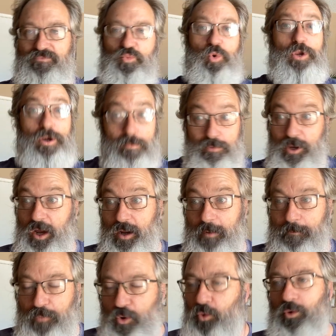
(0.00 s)
when you're young
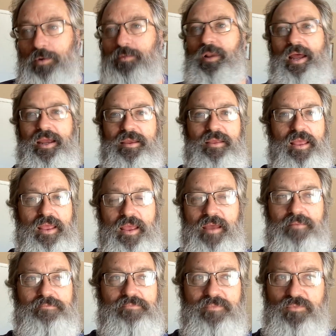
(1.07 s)
and poor, like
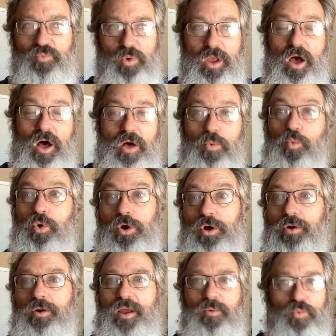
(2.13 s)
and we all
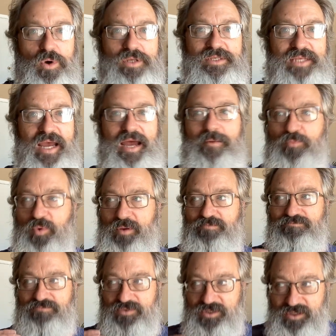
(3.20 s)
were at one time, we
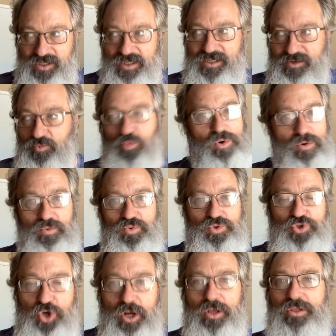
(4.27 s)
just we
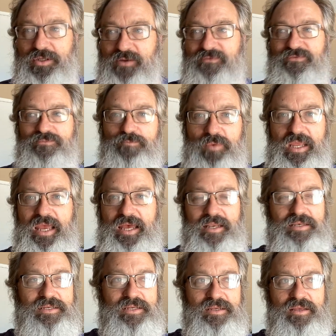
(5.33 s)
struggled to
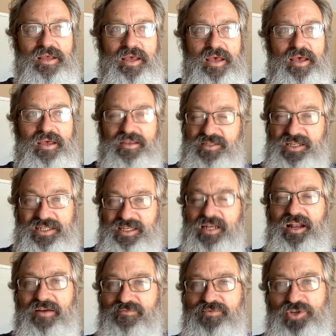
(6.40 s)
get just
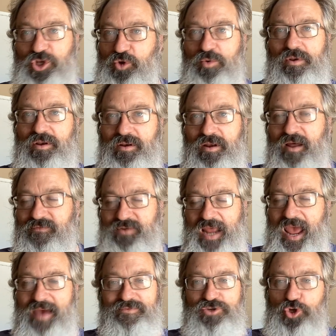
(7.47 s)
enough to enough to
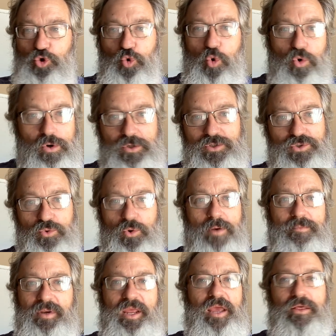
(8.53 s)
have two quarters to
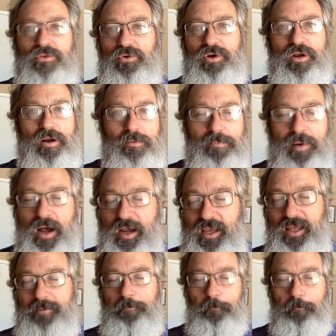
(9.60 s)
rub together in our pocket.